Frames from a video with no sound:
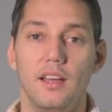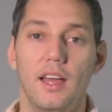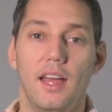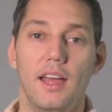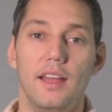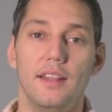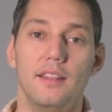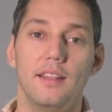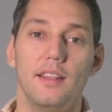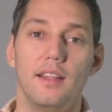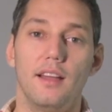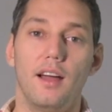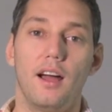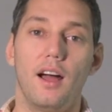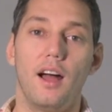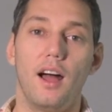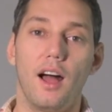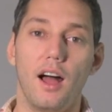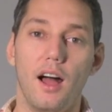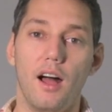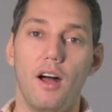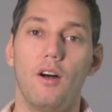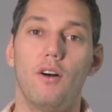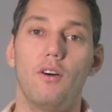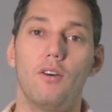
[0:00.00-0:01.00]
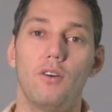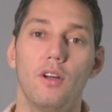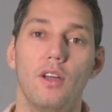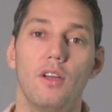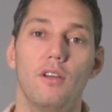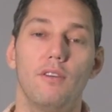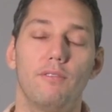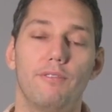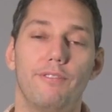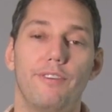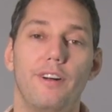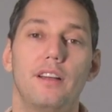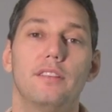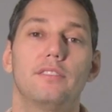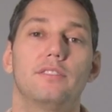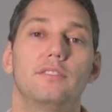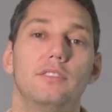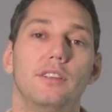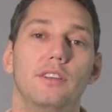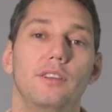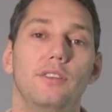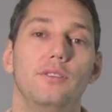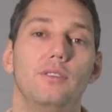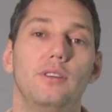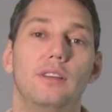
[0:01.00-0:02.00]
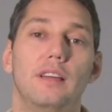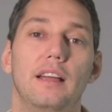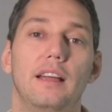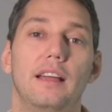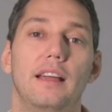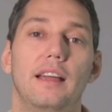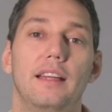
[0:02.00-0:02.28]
and how faster you can